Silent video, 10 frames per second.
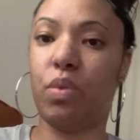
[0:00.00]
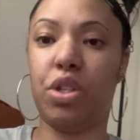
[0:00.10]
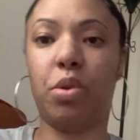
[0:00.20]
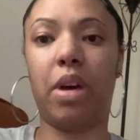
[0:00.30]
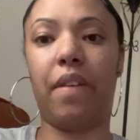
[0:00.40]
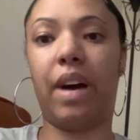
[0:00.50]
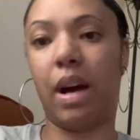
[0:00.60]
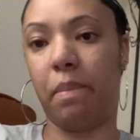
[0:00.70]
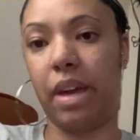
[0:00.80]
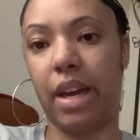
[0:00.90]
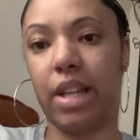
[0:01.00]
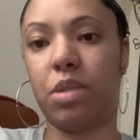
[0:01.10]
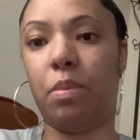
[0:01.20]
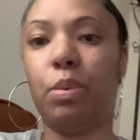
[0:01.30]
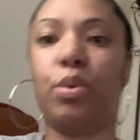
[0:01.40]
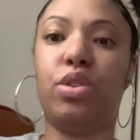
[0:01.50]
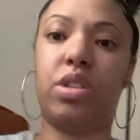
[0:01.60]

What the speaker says: we do have hot bags. Some people use